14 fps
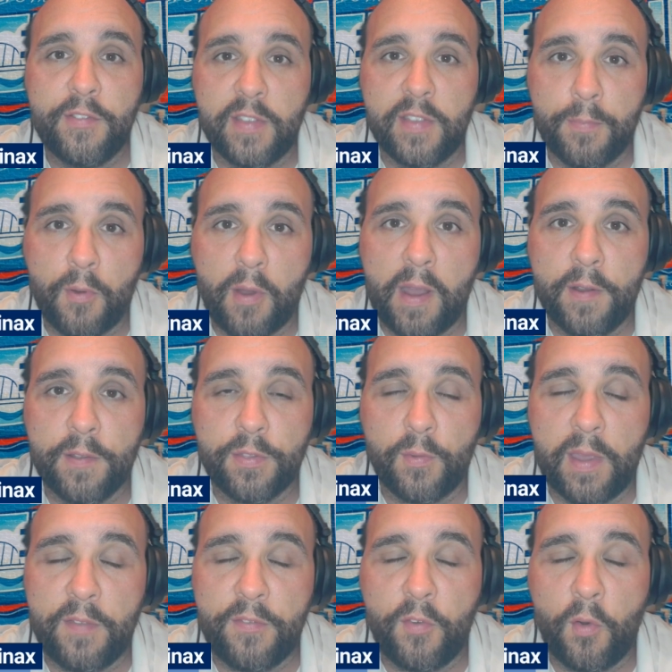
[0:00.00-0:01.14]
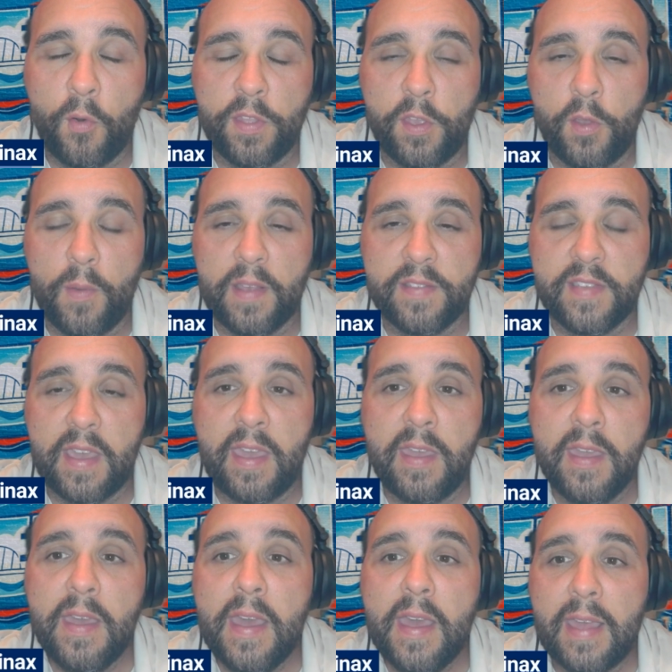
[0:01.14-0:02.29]
the prior 3 for the USA.
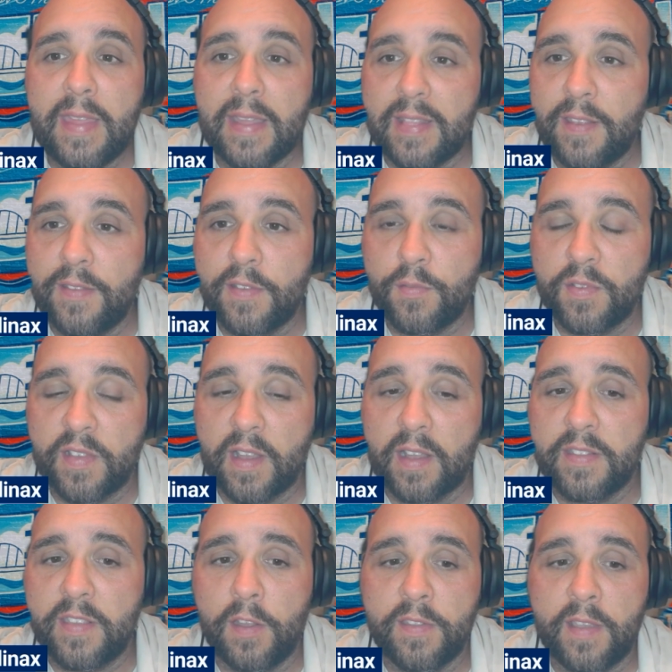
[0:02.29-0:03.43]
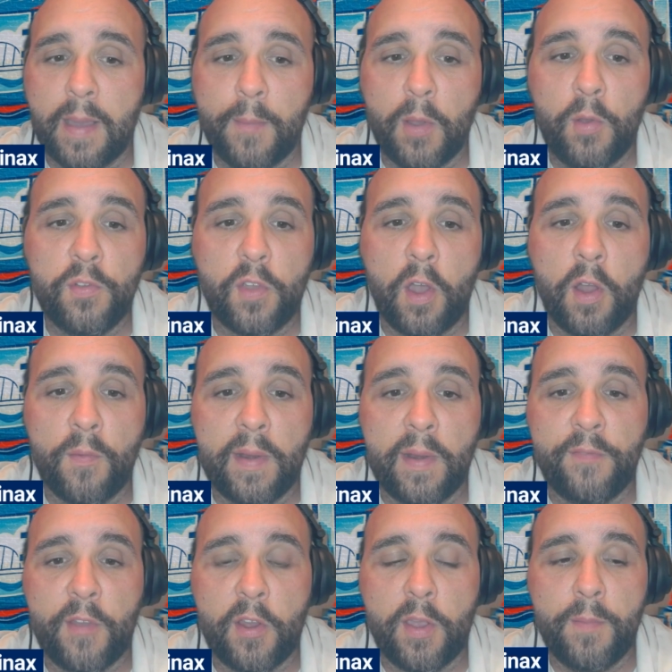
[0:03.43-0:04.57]
And that leaves us with Santi Aldama, who's already
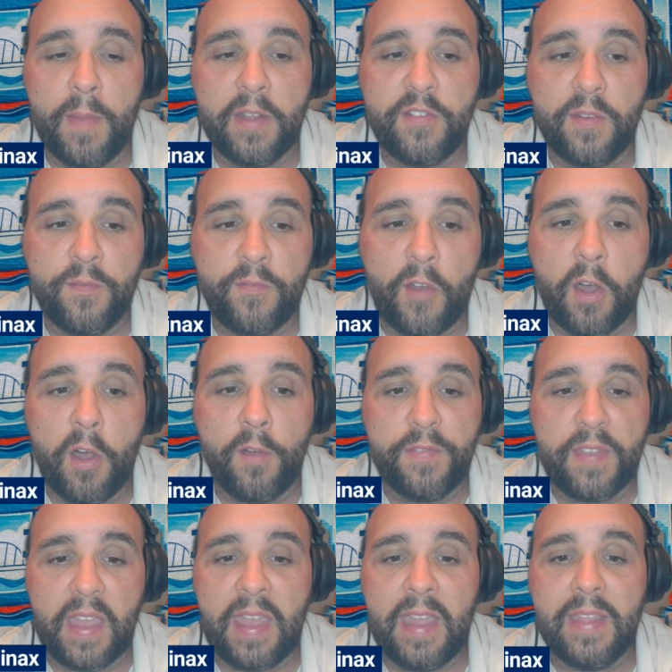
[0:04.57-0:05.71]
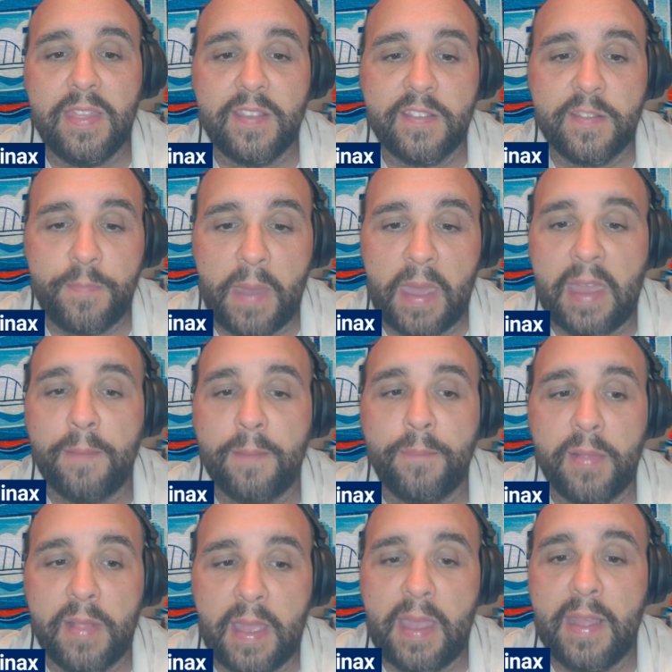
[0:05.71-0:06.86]
very much involved in the Spain
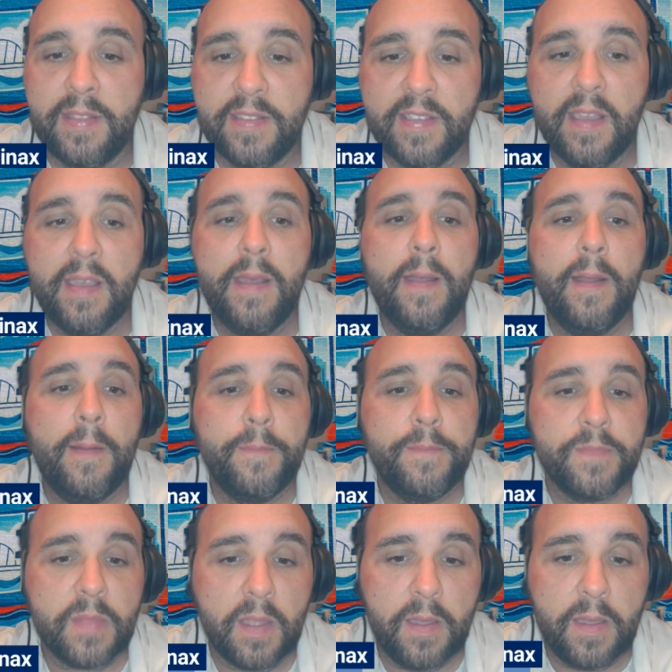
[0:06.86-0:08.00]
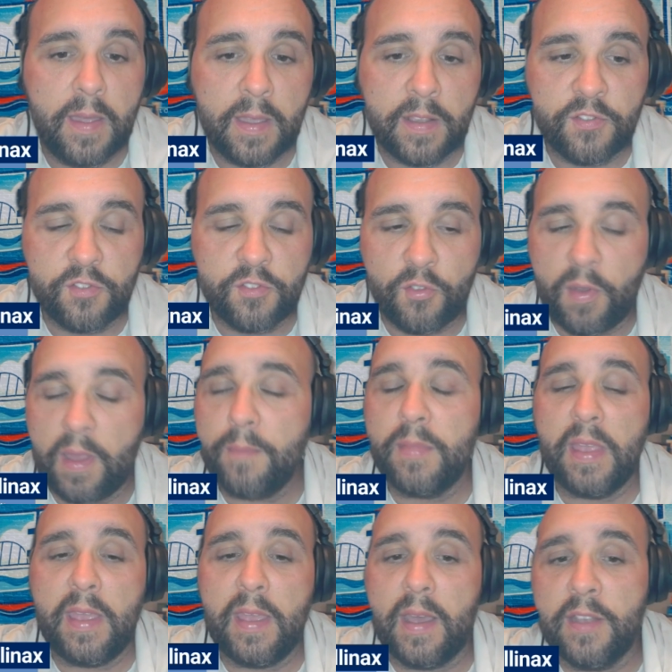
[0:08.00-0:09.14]
plans.
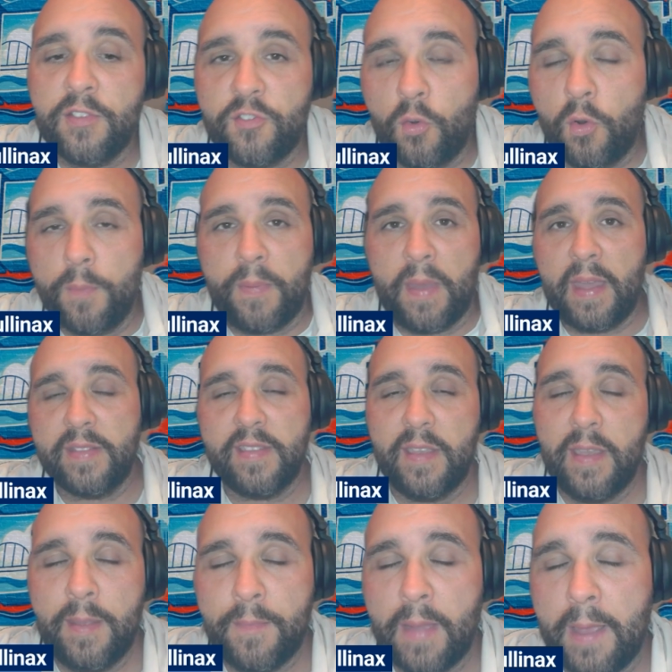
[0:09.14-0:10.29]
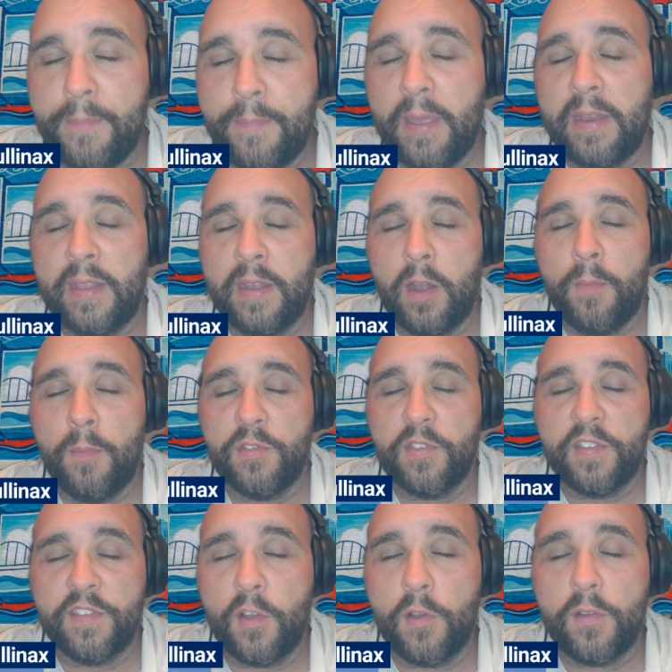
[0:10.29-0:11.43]
Extremely a sure bet, in my opinion, almost a
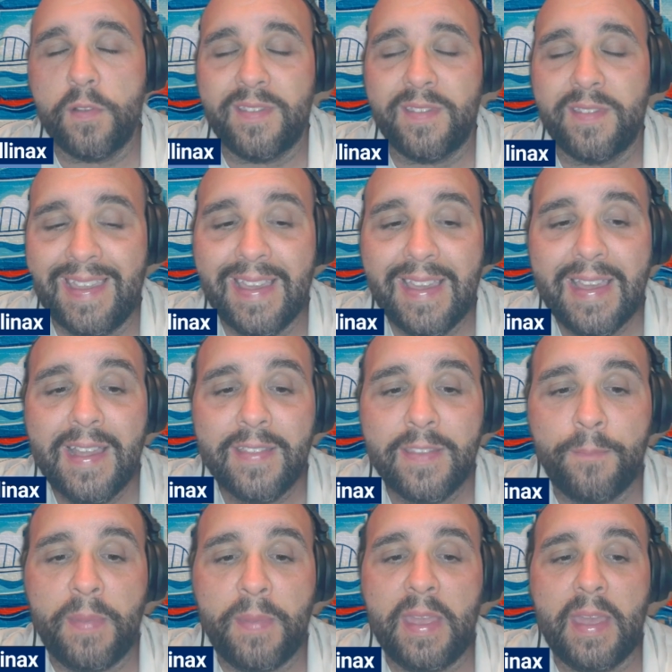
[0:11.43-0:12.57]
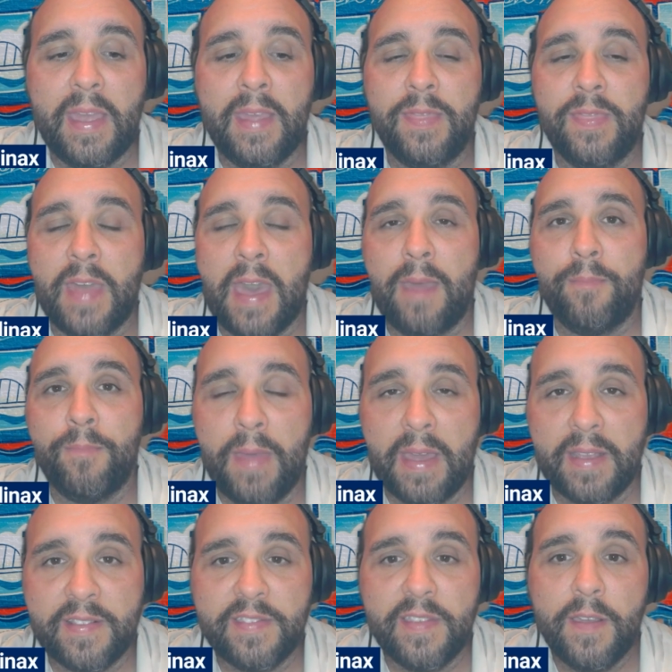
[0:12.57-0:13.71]
certainty to be in that
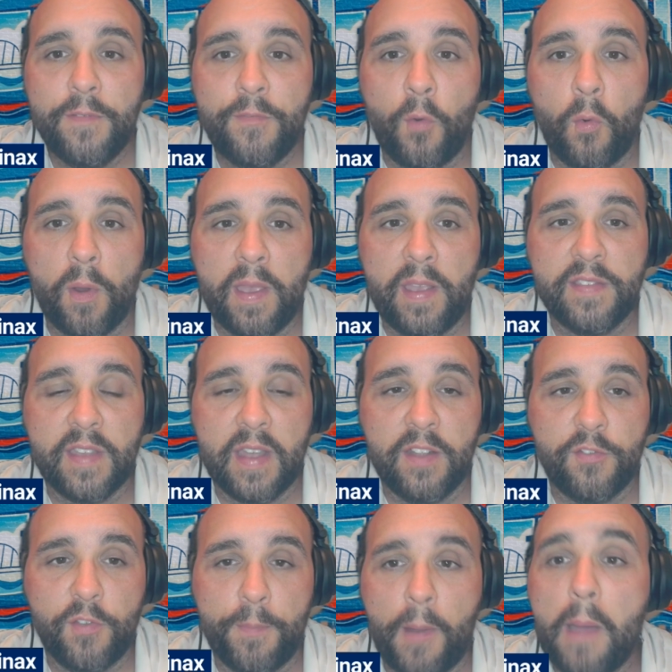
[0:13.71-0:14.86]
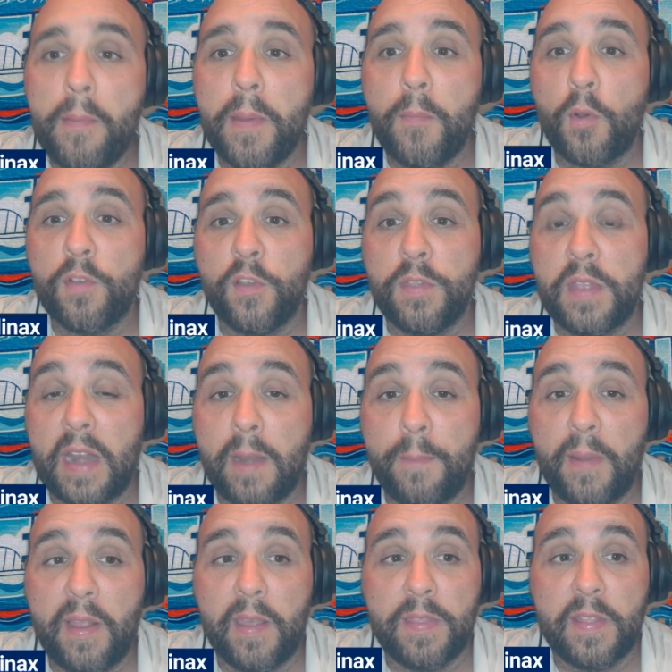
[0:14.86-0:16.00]
mix for his country. Probably more so than
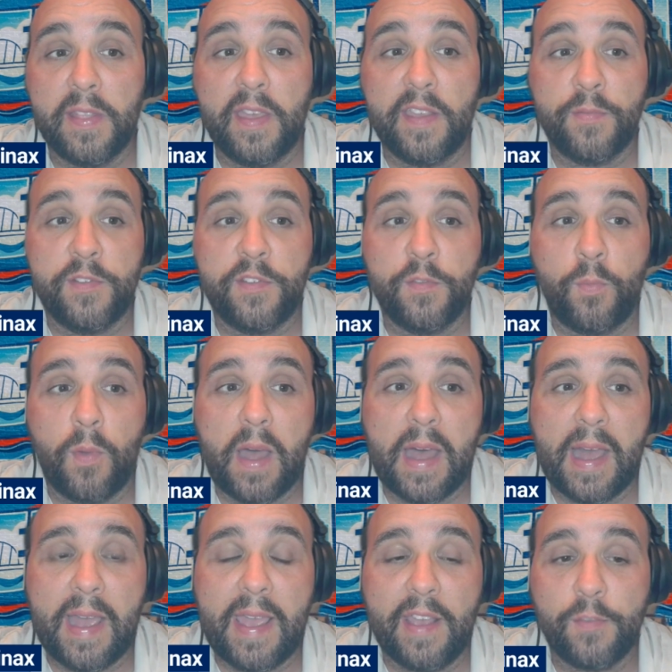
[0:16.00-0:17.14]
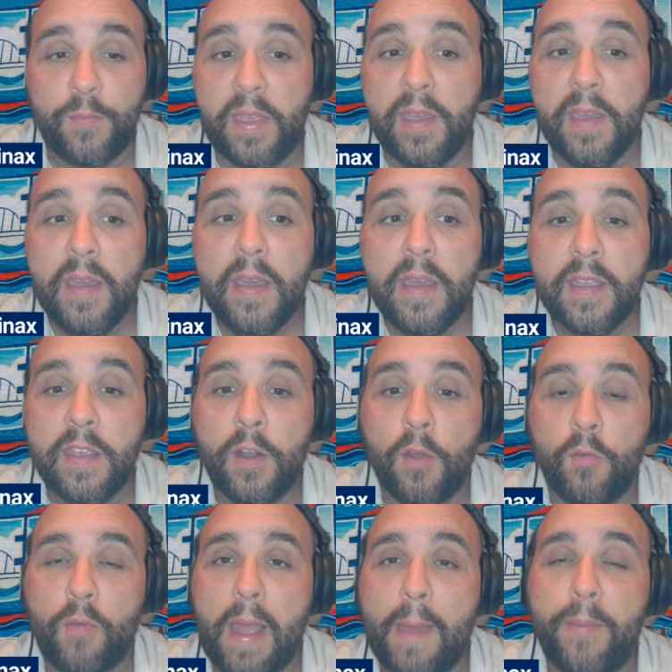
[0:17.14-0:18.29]
anybody on the list, which is why, as we
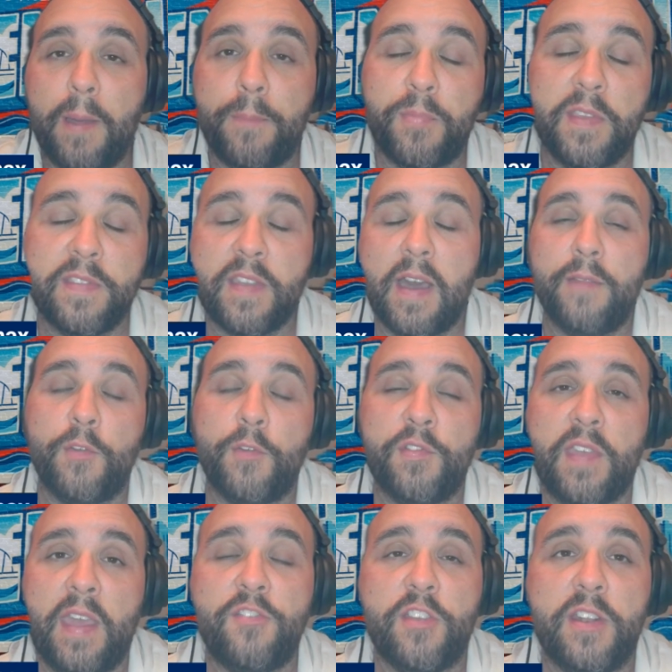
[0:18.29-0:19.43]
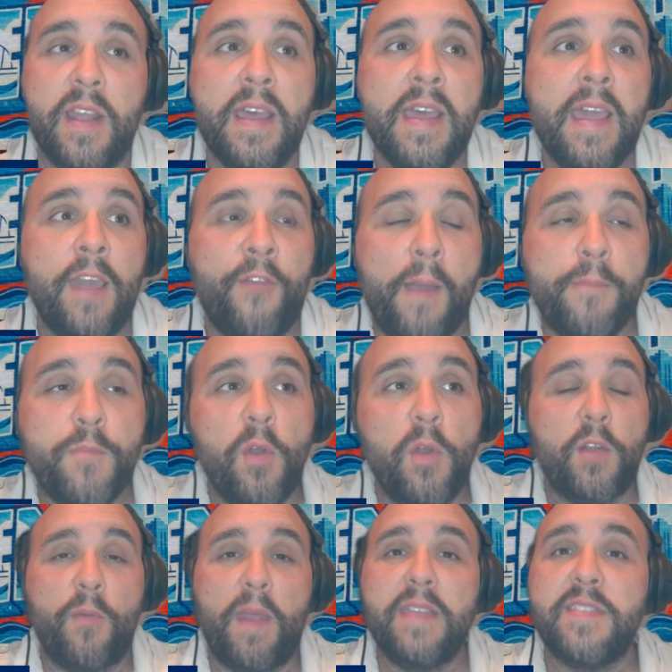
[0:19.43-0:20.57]
wrap up this conversation, if I'm going
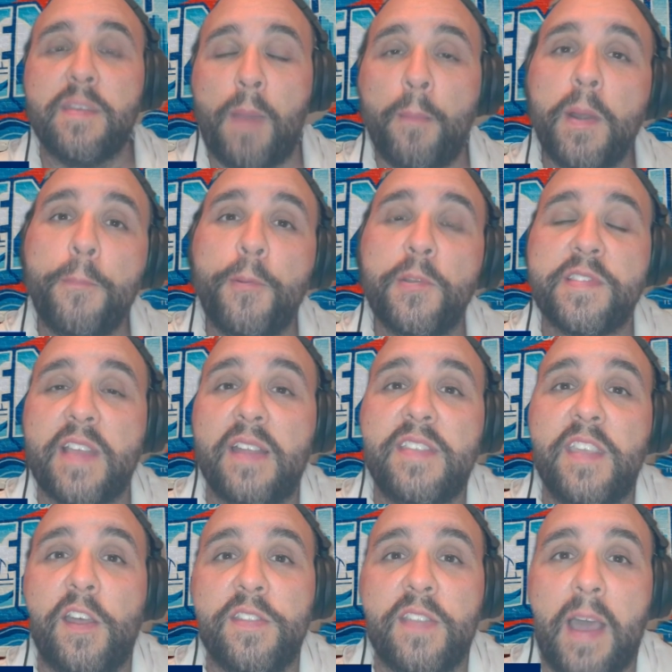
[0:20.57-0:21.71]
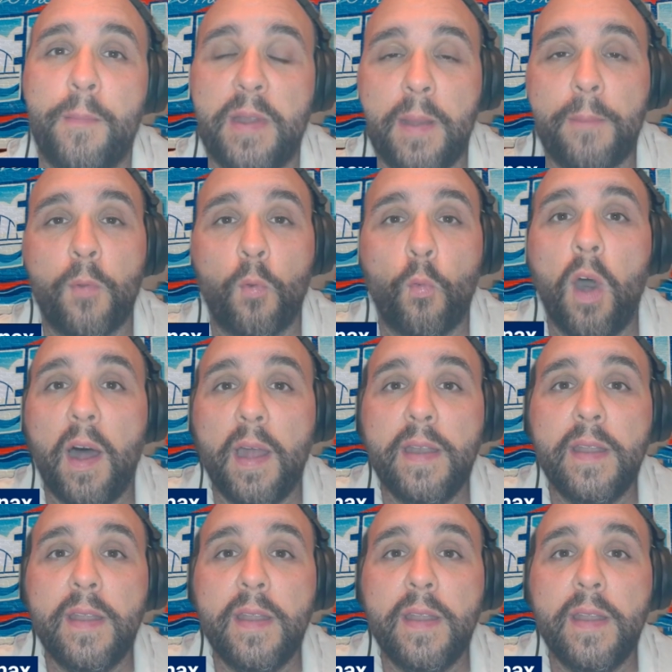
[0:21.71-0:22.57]
to rank them, I'm going to put Santi Aldama number 1.